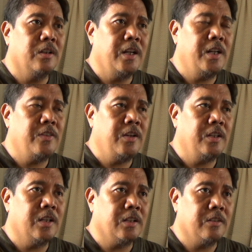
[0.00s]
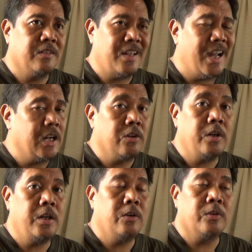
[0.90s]
anything that's
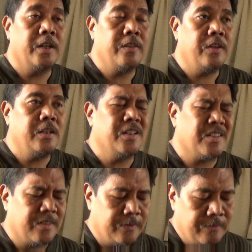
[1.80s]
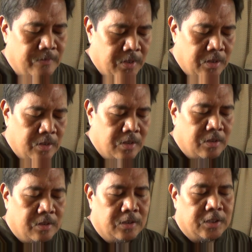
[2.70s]
angry or anything. Just
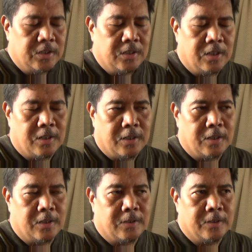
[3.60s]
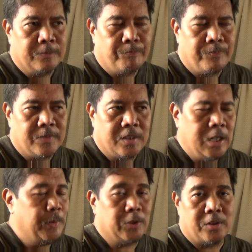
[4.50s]
uh,
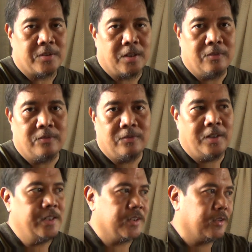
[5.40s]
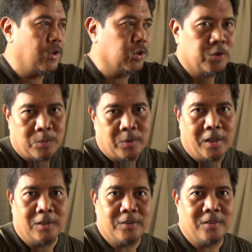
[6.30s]
keep it to yourself and just talk to somebody
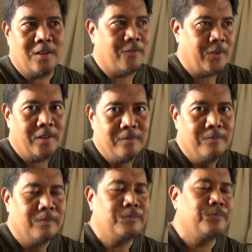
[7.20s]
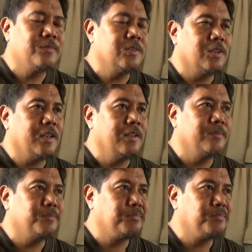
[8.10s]
else, a friend. Okay?